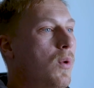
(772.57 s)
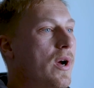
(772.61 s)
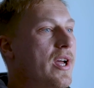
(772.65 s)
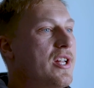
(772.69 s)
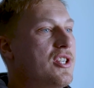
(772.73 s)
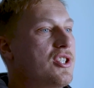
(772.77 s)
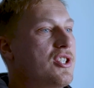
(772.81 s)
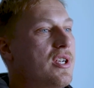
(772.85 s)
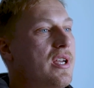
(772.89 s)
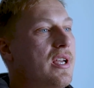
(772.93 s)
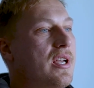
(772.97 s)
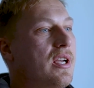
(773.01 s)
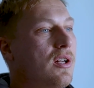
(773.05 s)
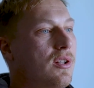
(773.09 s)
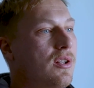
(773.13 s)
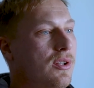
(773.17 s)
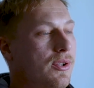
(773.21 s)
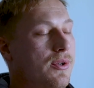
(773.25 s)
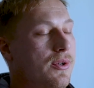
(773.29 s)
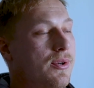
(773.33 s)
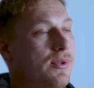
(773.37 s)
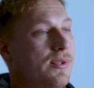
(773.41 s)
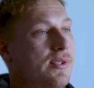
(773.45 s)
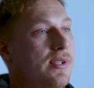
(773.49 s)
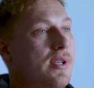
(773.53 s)
which
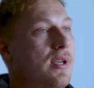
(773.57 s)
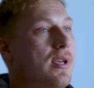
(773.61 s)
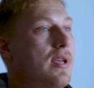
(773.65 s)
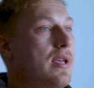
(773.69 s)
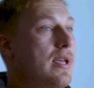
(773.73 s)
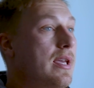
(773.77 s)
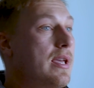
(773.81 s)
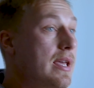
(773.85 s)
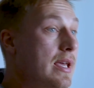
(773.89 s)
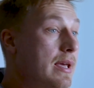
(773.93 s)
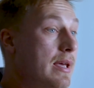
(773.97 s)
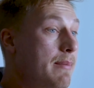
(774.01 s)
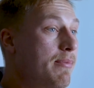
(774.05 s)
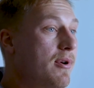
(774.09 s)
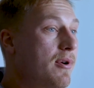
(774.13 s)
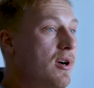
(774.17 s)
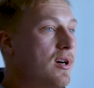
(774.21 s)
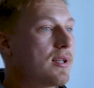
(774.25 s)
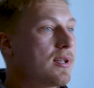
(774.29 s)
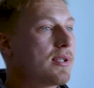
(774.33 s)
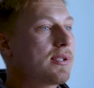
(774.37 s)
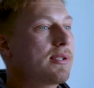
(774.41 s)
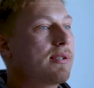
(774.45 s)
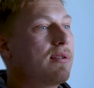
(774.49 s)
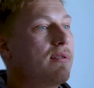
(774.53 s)
includes
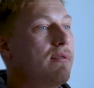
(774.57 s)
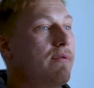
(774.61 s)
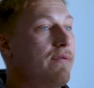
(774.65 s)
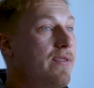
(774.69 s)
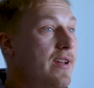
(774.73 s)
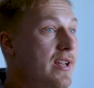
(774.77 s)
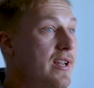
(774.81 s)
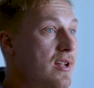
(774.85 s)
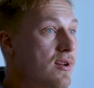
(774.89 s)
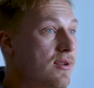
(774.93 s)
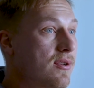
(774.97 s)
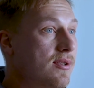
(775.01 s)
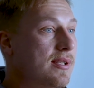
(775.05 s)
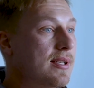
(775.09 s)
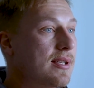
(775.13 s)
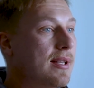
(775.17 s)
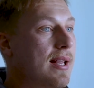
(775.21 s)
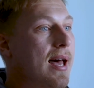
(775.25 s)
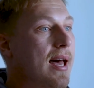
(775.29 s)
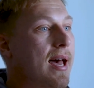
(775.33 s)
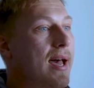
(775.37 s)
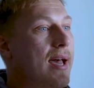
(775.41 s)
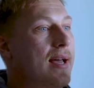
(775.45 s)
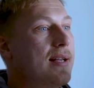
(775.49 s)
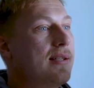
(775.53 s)
ebooks, video
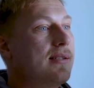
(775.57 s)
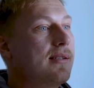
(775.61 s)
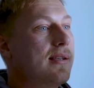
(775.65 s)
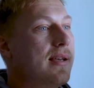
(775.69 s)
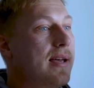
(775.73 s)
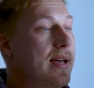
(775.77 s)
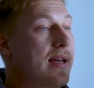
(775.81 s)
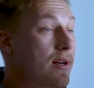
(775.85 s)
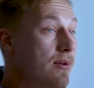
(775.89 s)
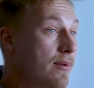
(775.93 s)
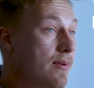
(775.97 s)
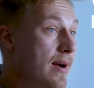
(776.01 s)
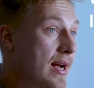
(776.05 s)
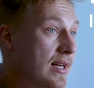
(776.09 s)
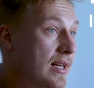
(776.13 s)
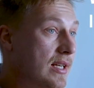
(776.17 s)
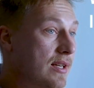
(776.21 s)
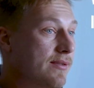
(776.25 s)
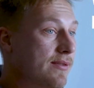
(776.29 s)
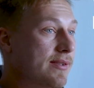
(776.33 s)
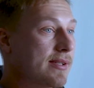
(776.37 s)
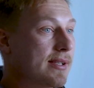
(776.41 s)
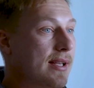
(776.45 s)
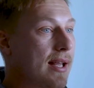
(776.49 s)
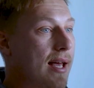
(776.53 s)
slides,
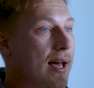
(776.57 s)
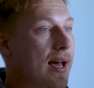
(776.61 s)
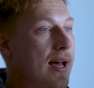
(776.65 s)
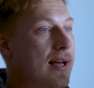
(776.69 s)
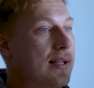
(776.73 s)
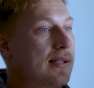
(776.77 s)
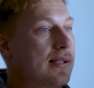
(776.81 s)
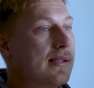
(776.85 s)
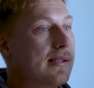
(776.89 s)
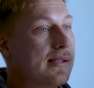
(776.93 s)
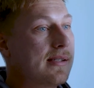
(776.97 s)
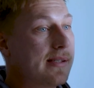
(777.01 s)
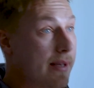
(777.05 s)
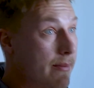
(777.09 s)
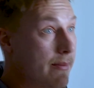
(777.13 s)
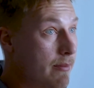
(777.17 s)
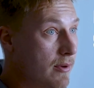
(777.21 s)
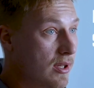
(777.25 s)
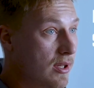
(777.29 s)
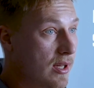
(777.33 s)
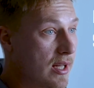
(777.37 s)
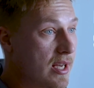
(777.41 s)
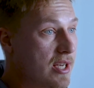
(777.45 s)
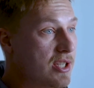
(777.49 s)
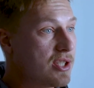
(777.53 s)
interactive slides,
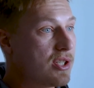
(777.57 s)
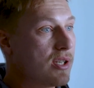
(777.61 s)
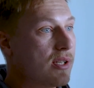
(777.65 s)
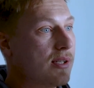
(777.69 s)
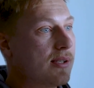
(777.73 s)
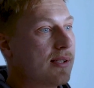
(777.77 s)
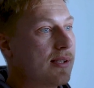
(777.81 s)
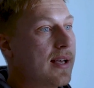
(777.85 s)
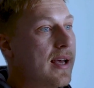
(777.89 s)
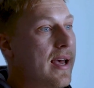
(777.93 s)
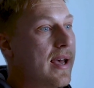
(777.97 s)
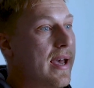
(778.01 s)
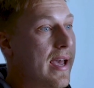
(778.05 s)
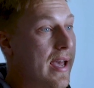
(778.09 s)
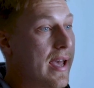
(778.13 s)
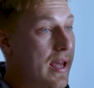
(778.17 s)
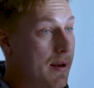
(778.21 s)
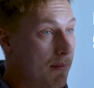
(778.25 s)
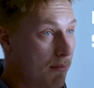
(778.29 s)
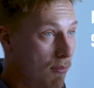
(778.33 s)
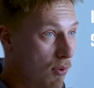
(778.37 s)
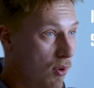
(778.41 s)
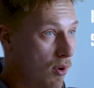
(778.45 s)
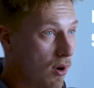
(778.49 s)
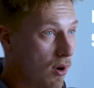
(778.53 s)
simulations, and